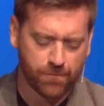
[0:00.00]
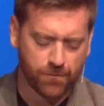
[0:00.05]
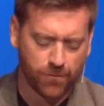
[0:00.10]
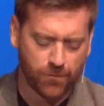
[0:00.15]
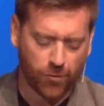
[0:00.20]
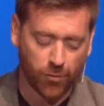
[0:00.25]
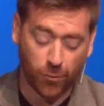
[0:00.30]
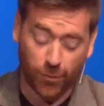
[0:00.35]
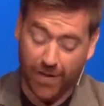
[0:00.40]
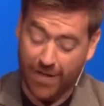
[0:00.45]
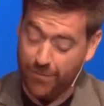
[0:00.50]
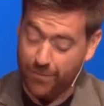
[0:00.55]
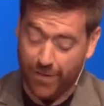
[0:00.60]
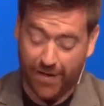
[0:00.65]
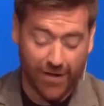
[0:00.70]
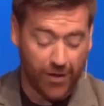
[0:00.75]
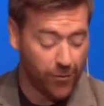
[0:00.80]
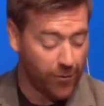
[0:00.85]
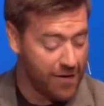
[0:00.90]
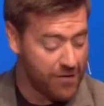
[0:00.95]
Lord, we have
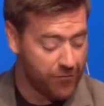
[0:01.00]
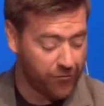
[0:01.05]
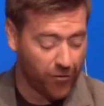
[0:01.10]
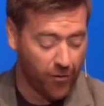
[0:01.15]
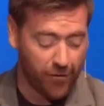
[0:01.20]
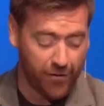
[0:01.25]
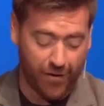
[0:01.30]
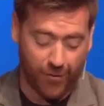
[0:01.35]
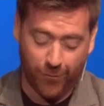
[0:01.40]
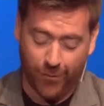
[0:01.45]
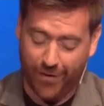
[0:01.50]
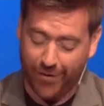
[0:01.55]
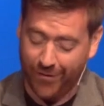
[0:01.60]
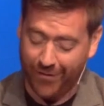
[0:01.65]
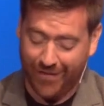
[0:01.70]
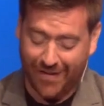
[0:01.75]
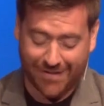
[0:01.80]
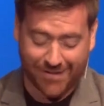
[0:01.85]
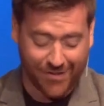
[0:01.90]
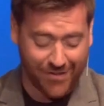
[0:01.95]
been at great fault, and
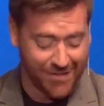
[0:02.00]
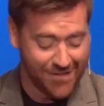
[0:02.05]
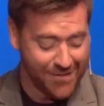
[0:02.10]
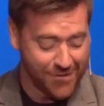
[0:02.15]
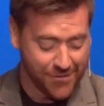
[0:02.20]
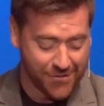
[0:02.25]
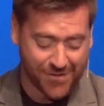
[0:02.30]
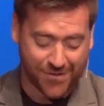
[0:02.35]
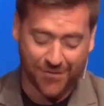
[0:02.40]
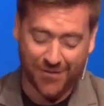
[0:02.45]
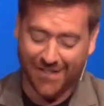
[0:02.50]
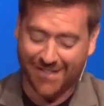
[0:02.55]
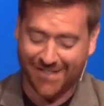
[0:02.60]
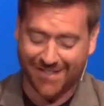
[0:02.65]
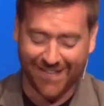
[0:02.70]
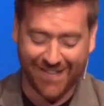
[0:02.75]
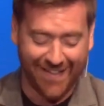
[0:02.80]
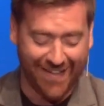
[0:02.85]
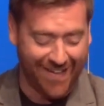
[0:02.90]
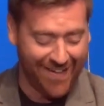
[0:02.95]
that's good news to us
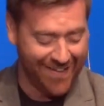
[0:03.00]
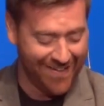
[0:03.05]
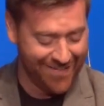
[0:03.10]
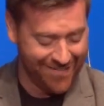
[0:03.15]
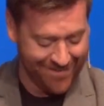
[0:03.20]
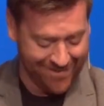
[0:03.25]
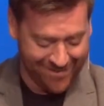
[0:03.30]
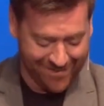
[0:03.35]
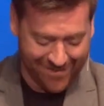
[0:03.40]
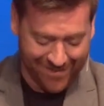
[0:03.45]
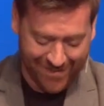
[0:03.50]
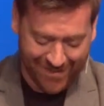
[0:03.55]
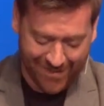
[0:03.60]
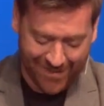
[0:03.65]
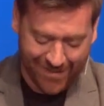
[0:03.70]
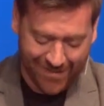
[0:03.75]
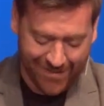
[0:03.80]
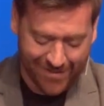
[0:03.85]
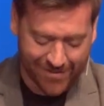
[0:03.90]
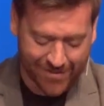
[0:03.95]
today.
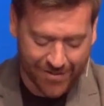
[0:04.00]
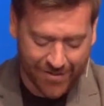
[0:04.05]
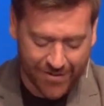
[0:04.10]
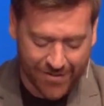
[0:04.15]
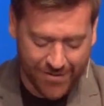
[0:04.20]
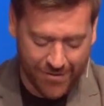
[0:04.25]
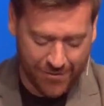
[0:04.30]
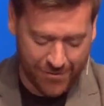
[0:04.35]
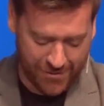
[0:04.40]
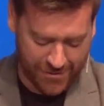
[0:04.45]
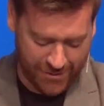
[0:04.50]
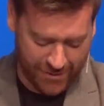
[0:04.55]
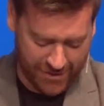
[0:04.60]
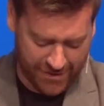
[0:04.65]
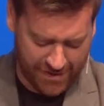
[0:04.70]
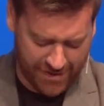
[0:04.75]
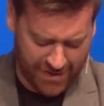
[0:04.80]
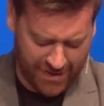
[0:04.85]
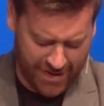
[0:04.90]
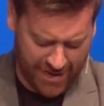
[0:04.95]
It's good news to
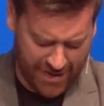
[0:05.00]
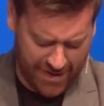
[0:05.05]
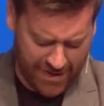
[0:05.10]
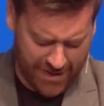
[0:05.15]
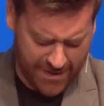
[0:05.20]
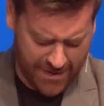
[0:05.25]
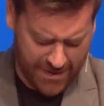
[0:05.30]
us today.